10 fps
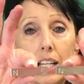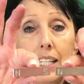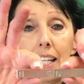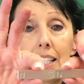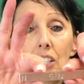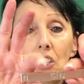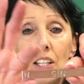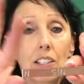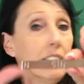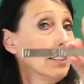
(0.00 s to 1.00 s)
connect each
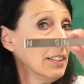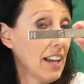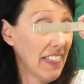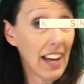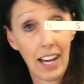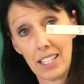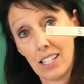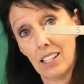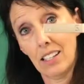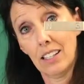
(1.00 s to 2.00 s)
other, like that.
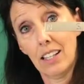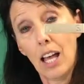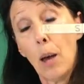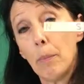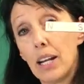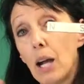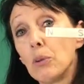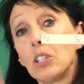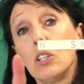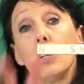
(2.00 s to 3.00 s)
But I will
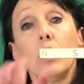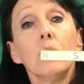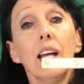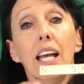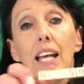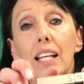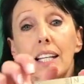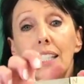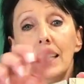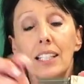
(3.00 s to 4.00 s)
show you,
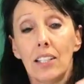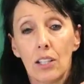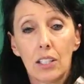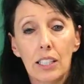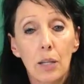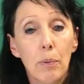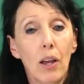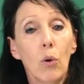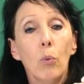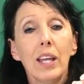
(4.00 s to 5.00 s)
like say in another clip,
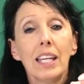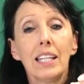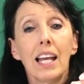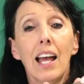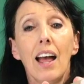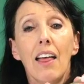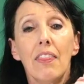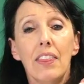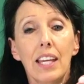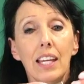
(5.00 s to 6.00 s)
when
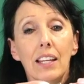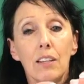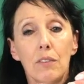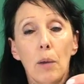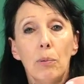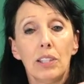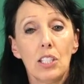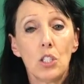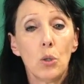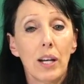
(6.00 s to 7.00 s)
if I put
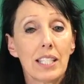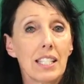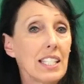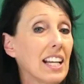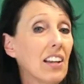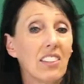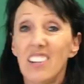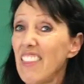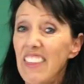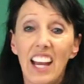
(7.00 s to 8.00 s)
the two S's together,
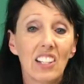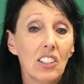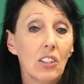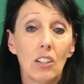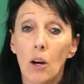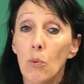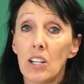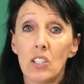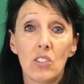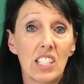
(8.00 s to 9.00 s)
they actually do not
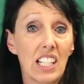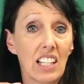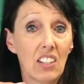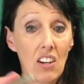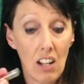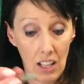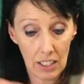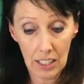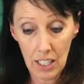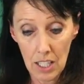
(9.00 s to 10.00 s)
want to stick at all.
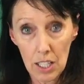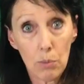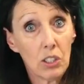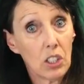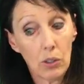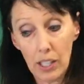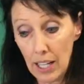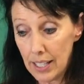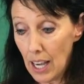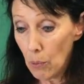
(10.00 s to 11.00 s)
So I'll show you
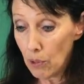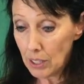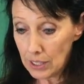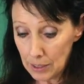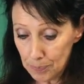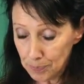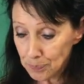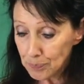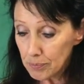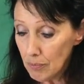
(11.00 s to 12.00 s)
how that works.
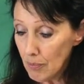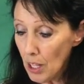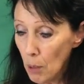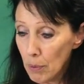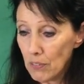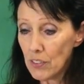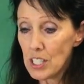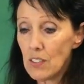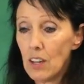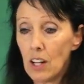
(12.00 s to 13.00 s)
But
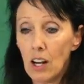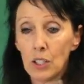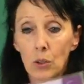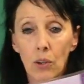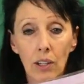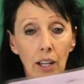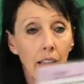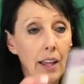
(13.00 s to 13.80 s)
first of all, on your